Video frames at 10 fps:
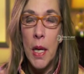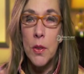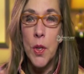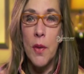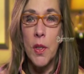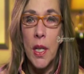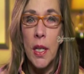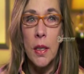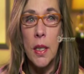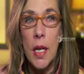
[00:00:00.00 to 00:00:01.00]

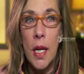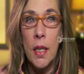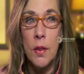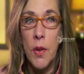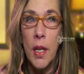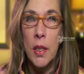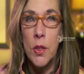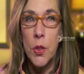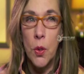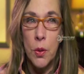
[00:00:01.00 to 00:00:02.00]
trafficking and
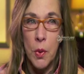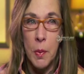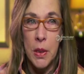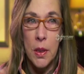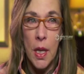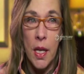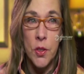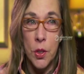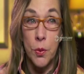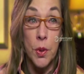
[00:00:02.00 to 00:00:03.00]
violence toward women
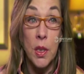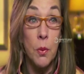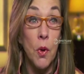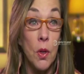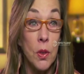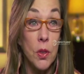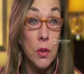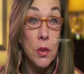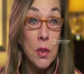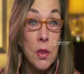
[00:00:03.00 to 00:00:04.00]
and children in the world.
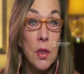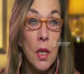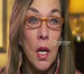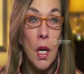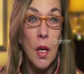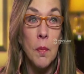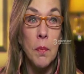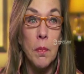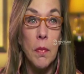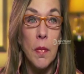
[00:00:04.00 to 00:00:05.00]

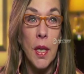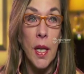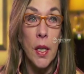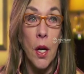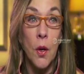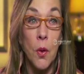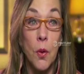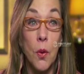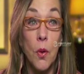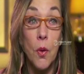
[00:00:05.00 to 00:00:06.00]
And I go,
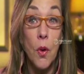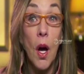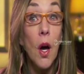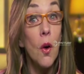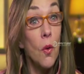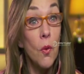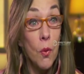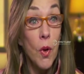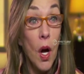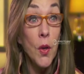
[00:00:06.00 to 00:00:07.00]
oh,
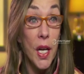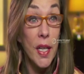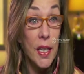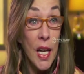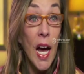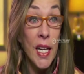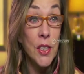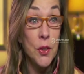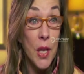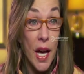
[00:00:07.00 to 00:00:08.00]
okay, I
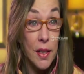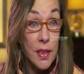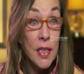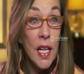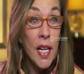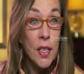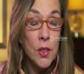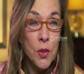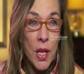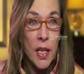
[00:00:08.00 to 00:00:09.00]
can do that. I can
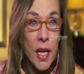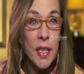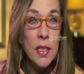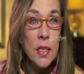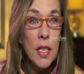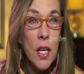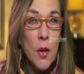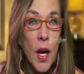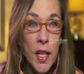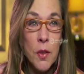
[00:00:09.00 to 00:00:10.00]
do that. I can
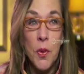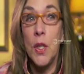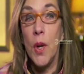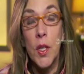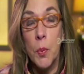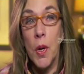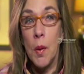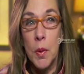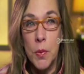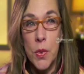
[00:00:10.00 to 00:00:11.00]
figure out the
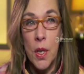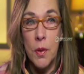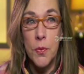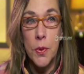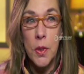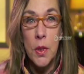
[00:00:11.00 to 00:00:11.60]
problems of